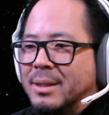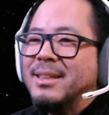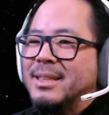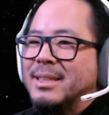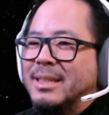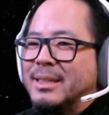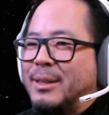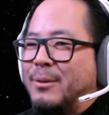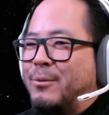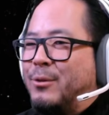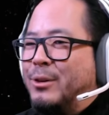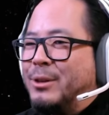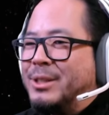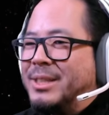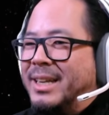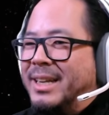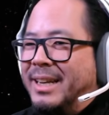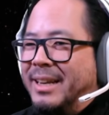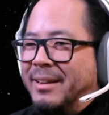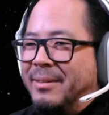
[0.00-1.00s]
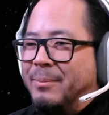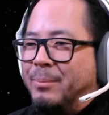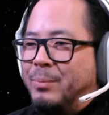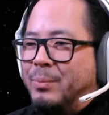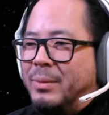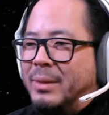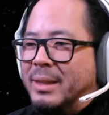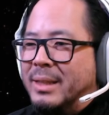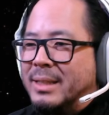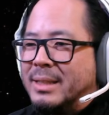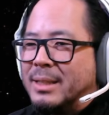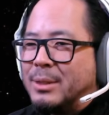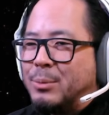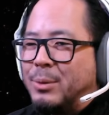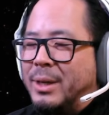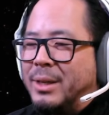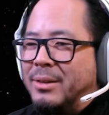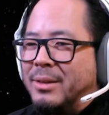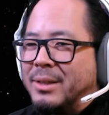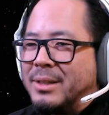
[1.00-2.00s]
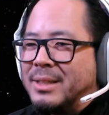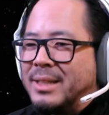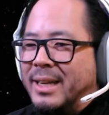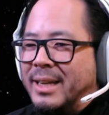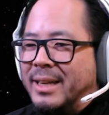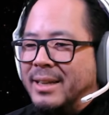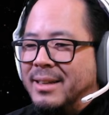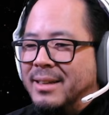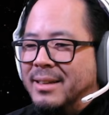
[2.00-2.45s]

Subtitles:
This is the first setting. This is what it looks like.